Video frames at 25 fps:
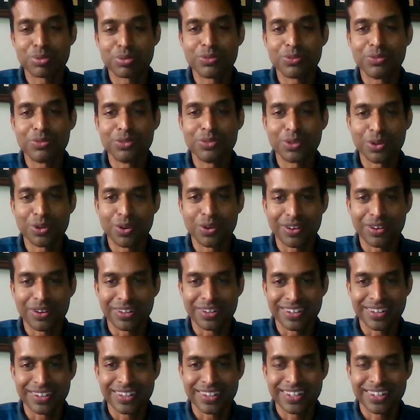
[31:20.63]
proved
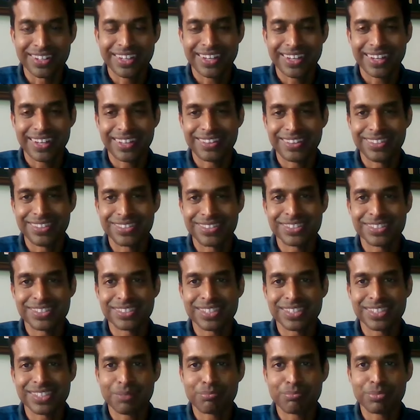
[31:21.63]
wrong. And this
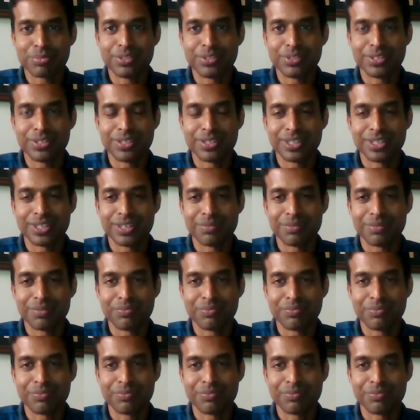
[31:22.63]
has happened